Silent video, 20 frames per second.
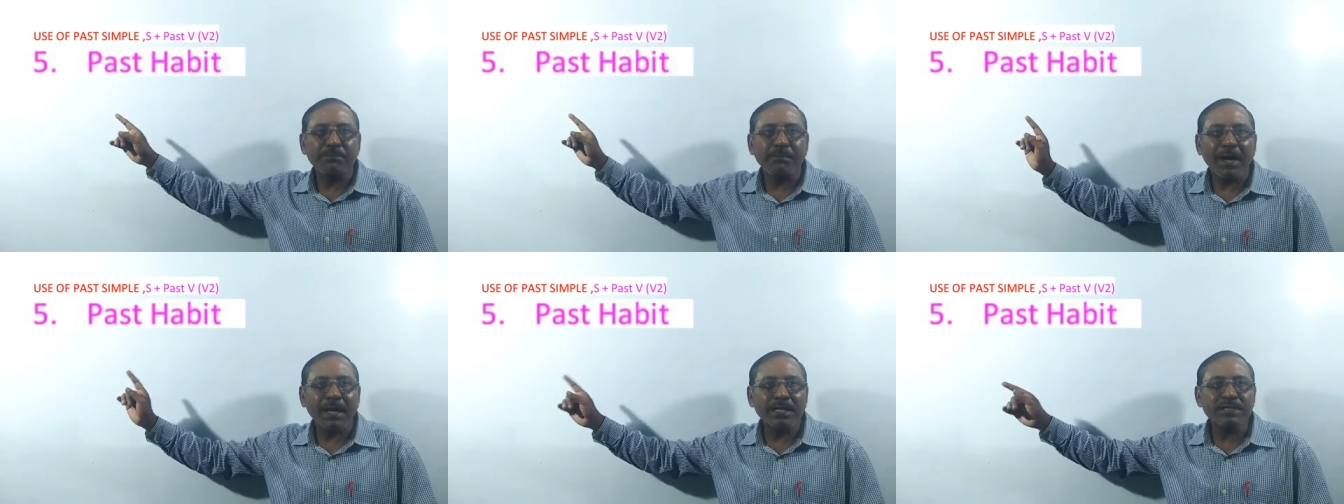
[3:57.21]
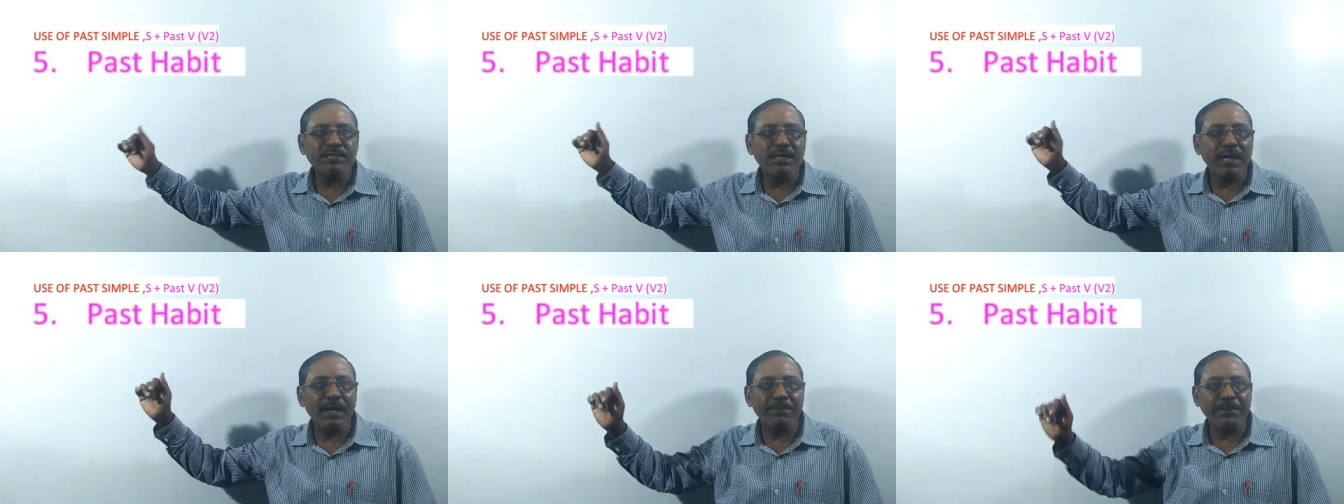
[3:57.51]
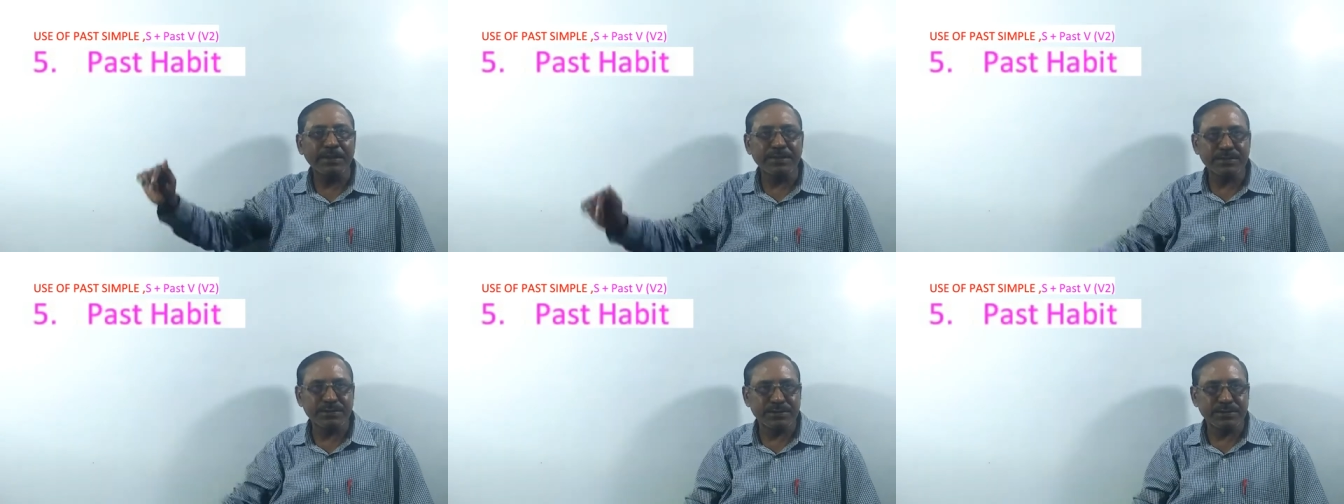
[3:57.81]
past
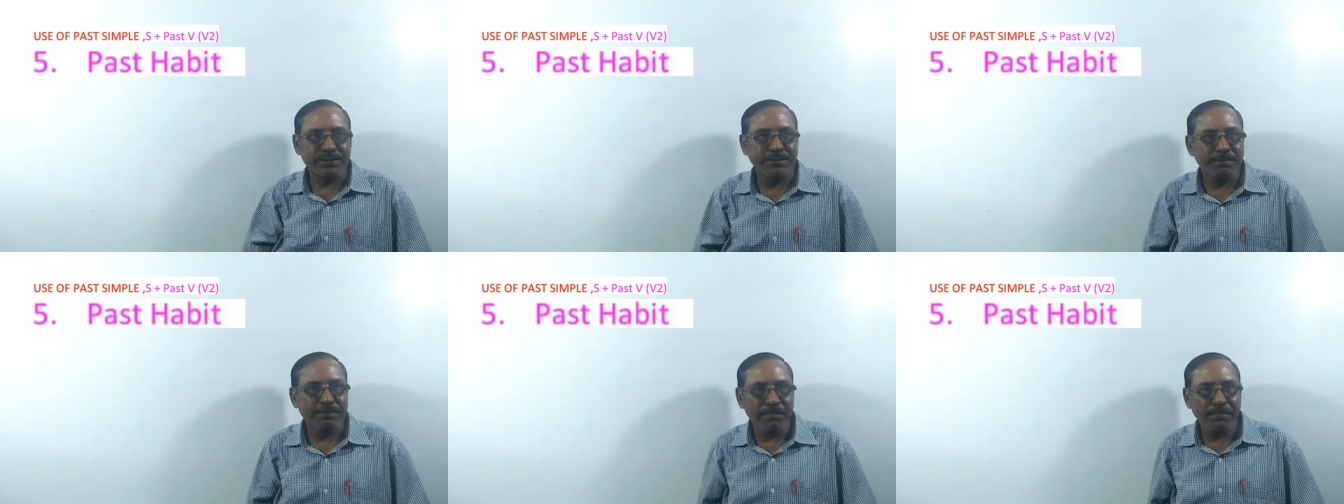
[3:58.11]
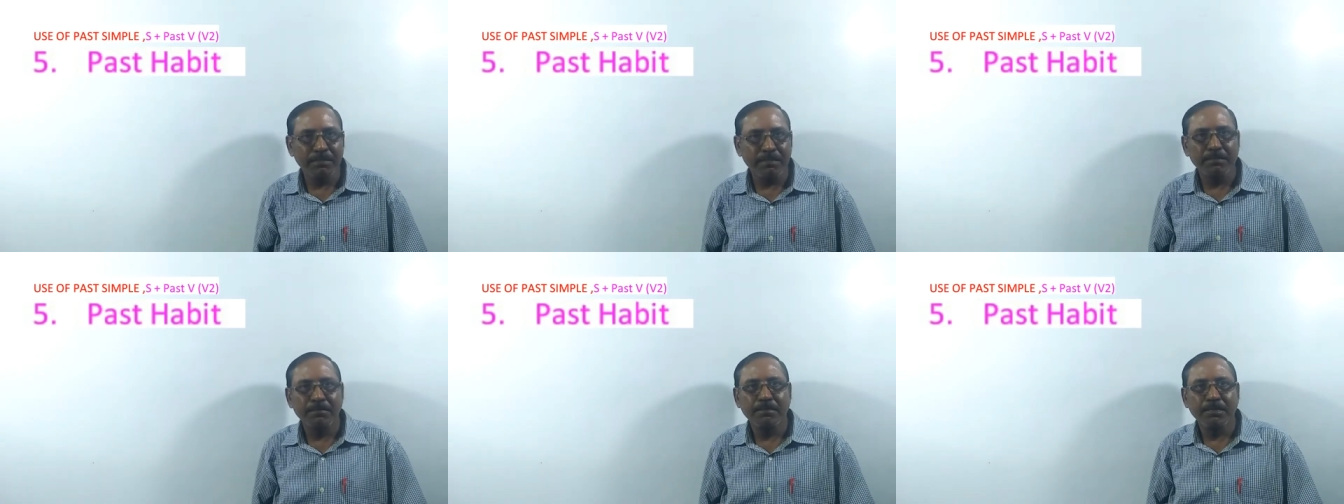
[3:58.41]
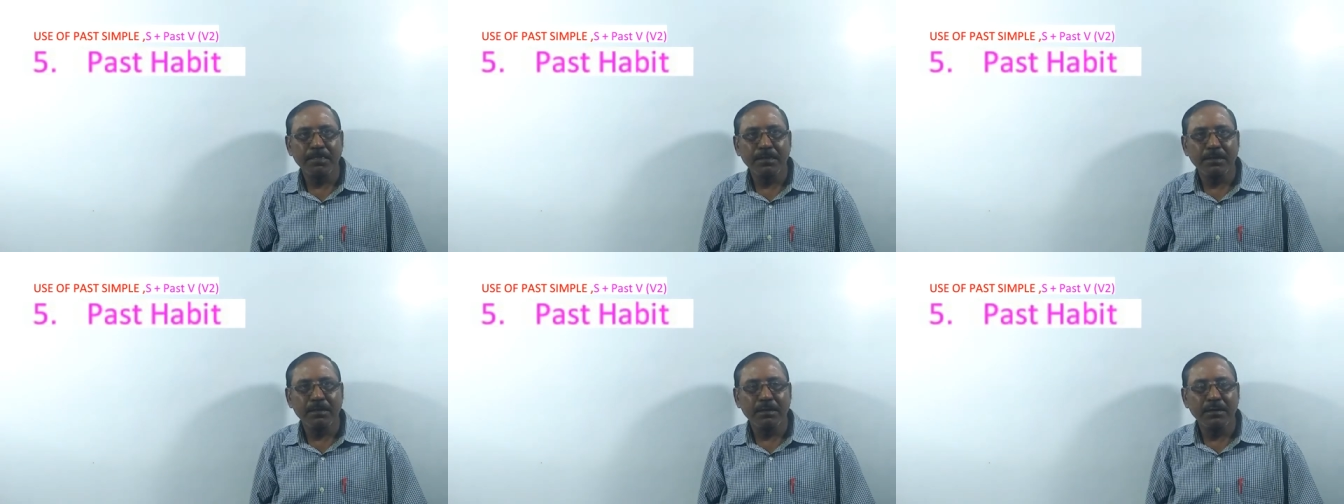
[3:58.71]
habit.
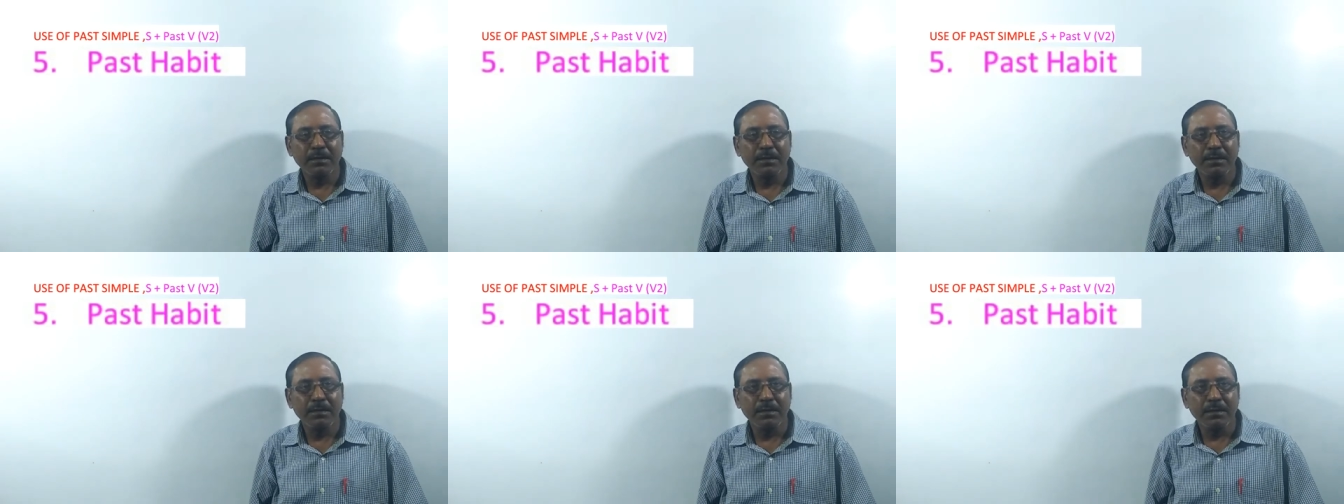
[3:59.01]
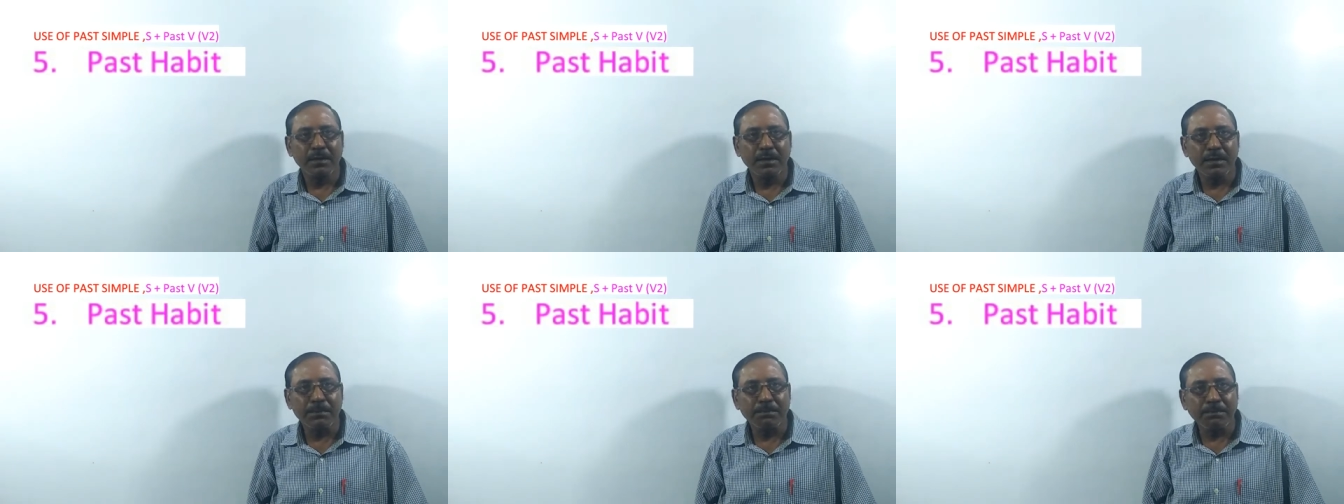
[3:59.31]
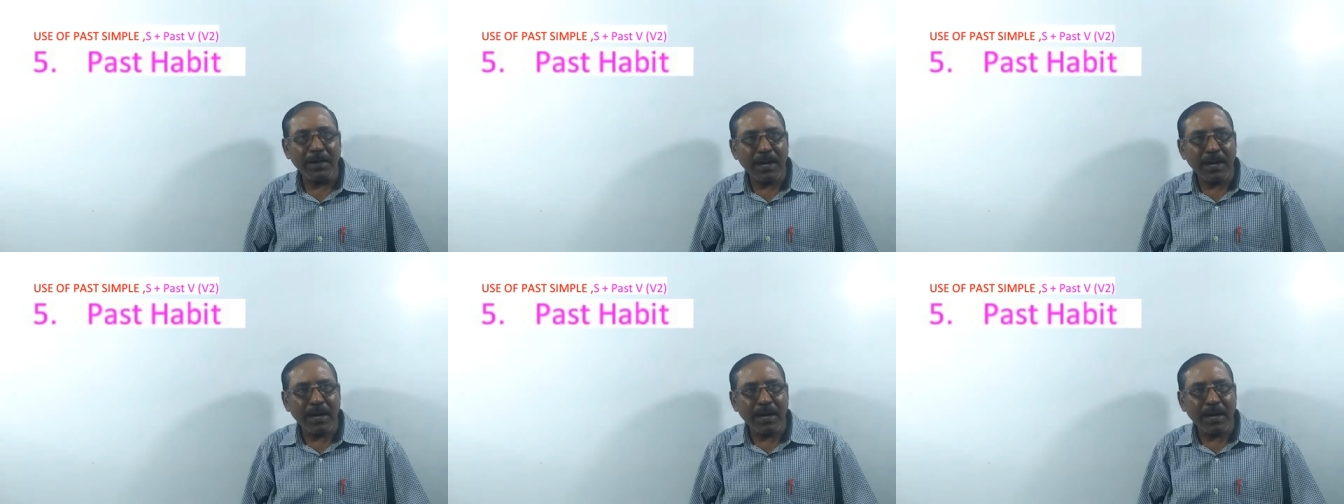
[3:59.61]
In